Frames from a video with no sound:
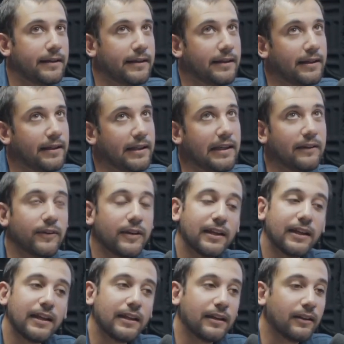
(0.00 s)

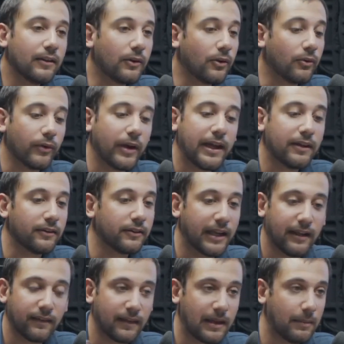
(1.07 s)
Even in the greater
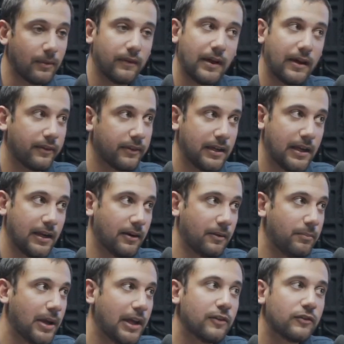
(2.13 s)
landscape of healthcare,
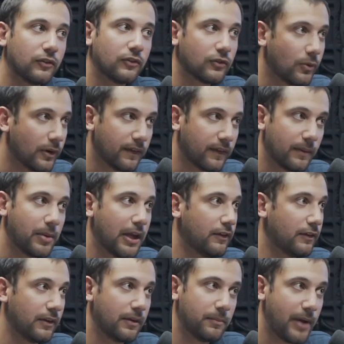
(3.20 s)
patient choice and
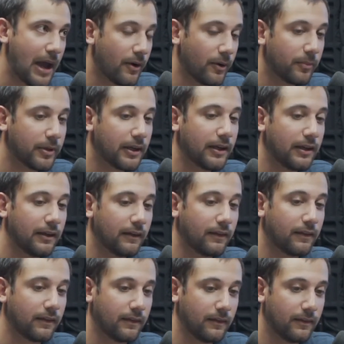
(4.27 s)
patient empowerment
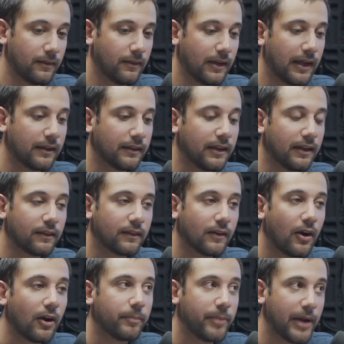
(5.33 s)
is, at least
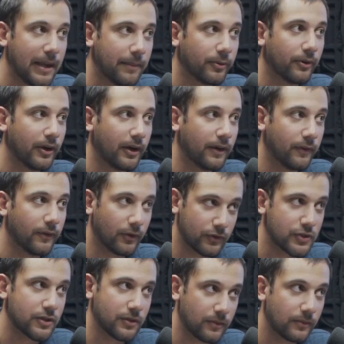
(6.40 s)
on paper, a
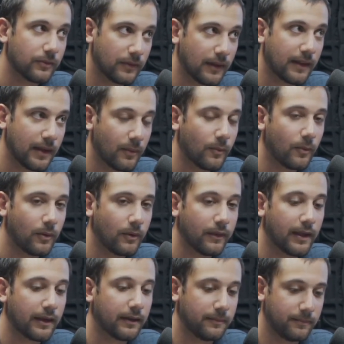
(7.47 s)
virtue that
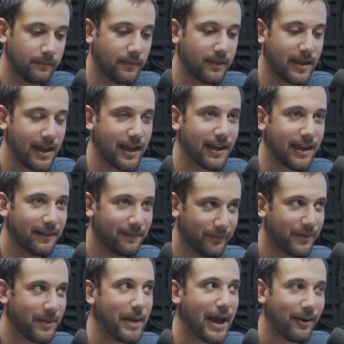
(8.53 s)
the
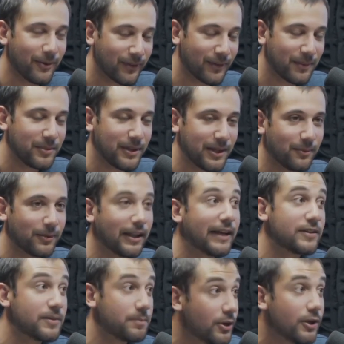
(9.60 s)
powers that be would
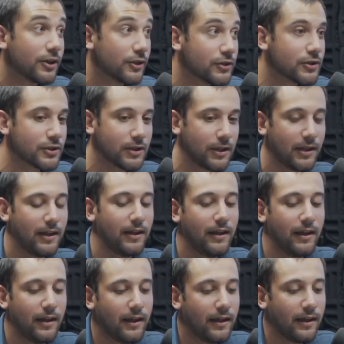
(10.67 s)
like to push
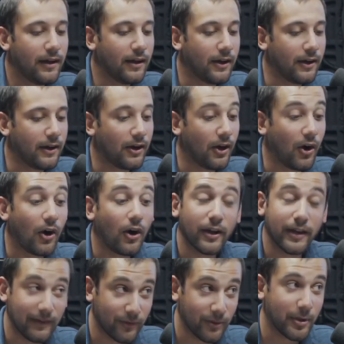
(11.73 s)

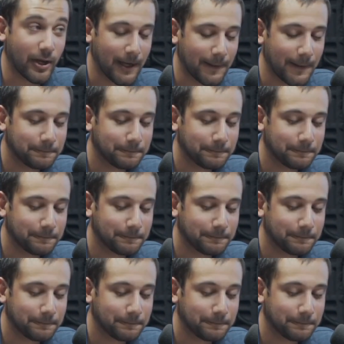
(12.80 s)
on everybody.